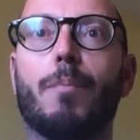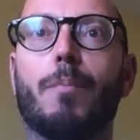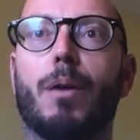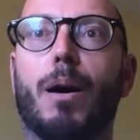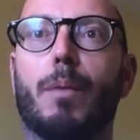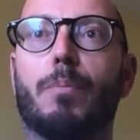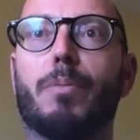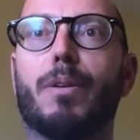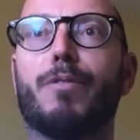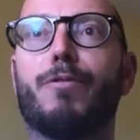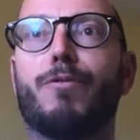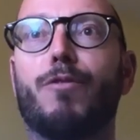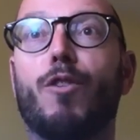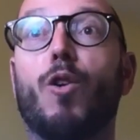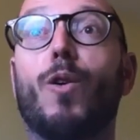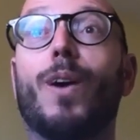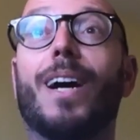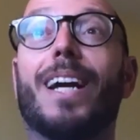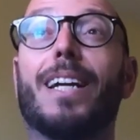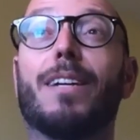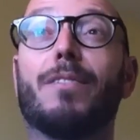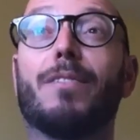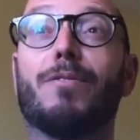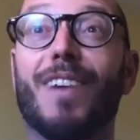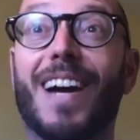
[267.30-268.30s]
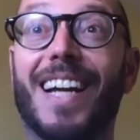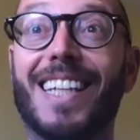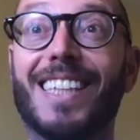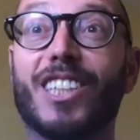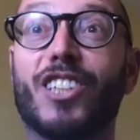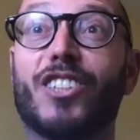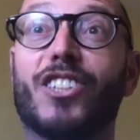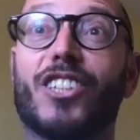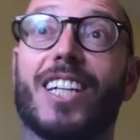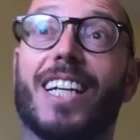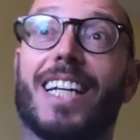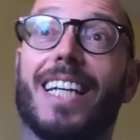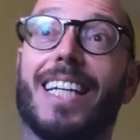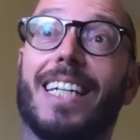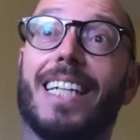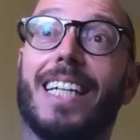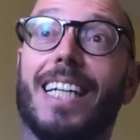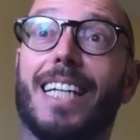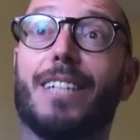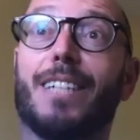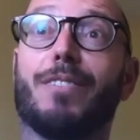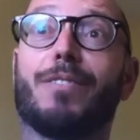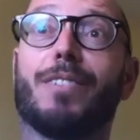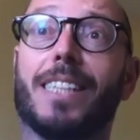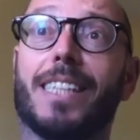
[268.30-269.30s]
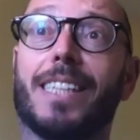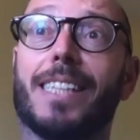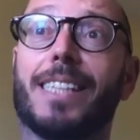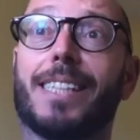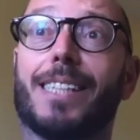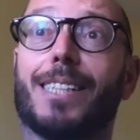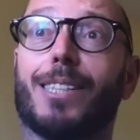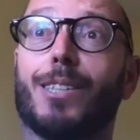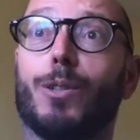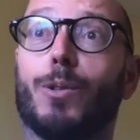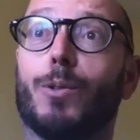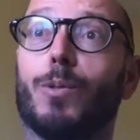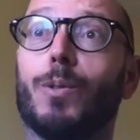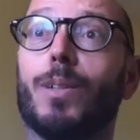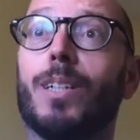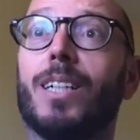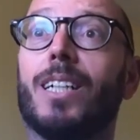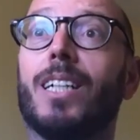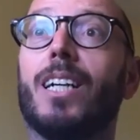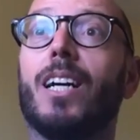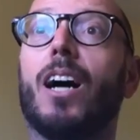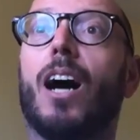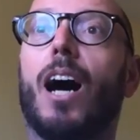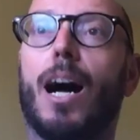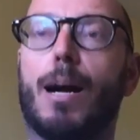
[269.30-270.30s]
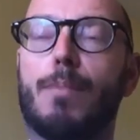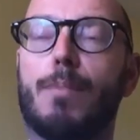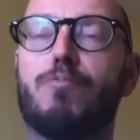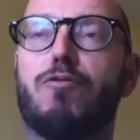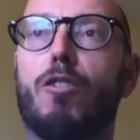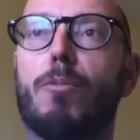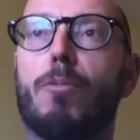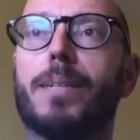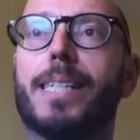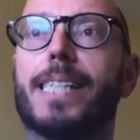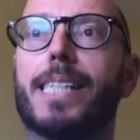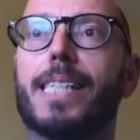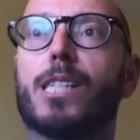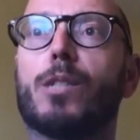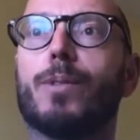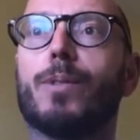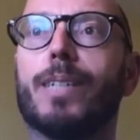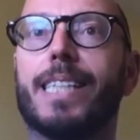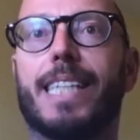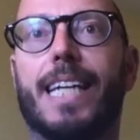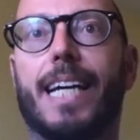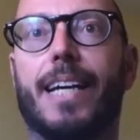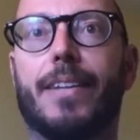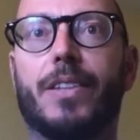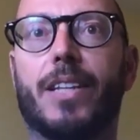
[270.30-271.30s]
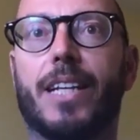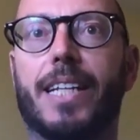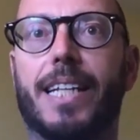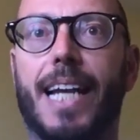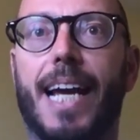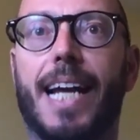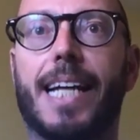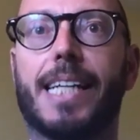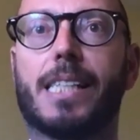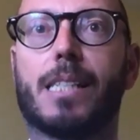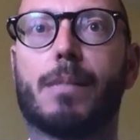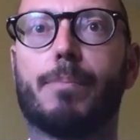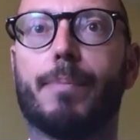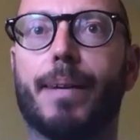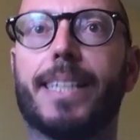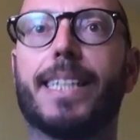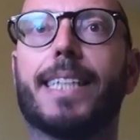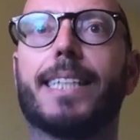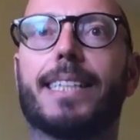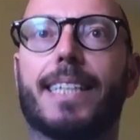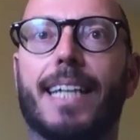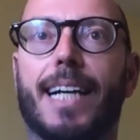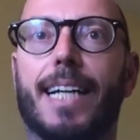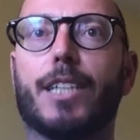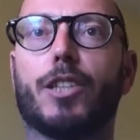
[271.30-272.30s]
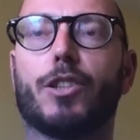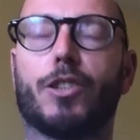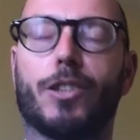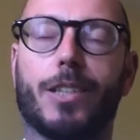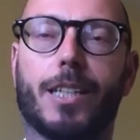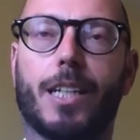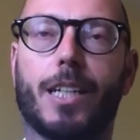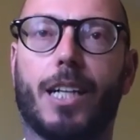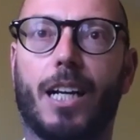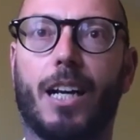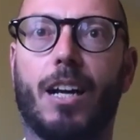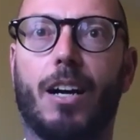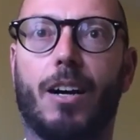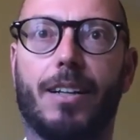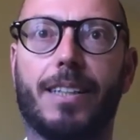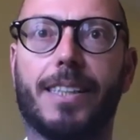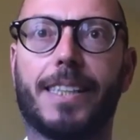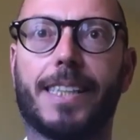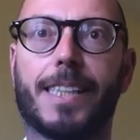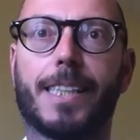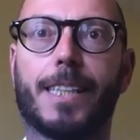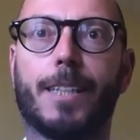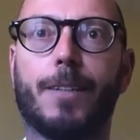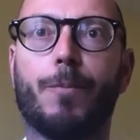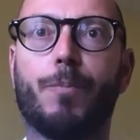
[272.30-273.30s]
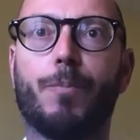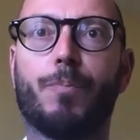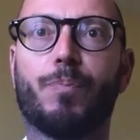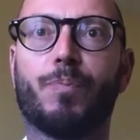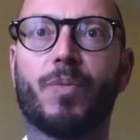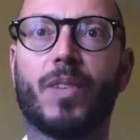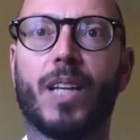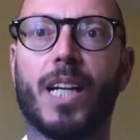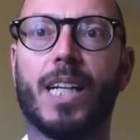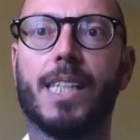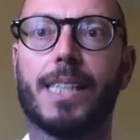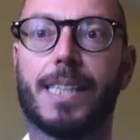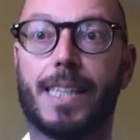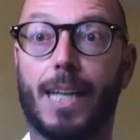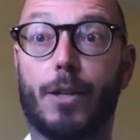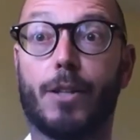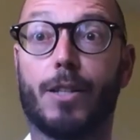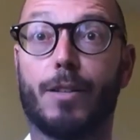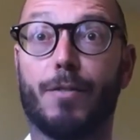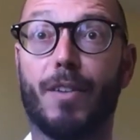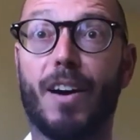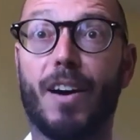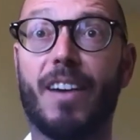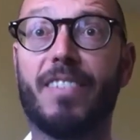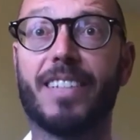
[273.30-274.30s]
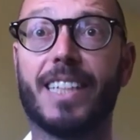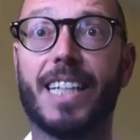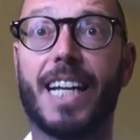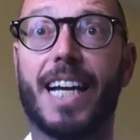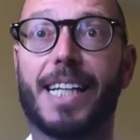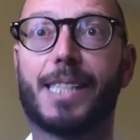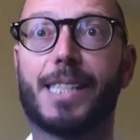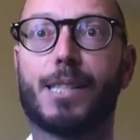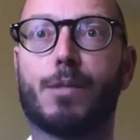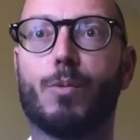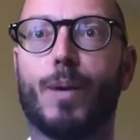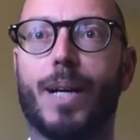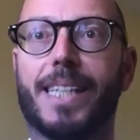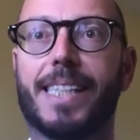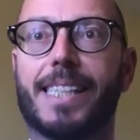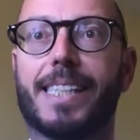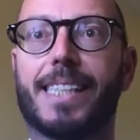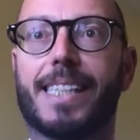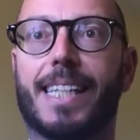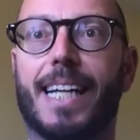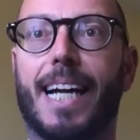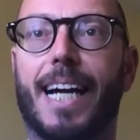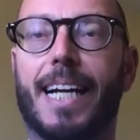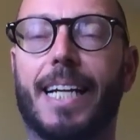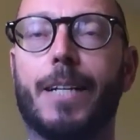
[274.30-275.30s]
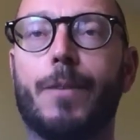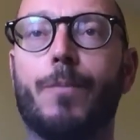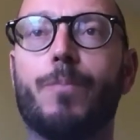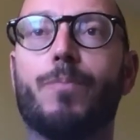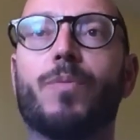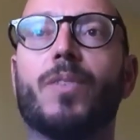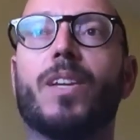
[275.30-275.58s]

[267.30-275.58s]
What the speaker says: But before eventually leaving the stall, I promised to attend the next meditation class. So the very next Wednesday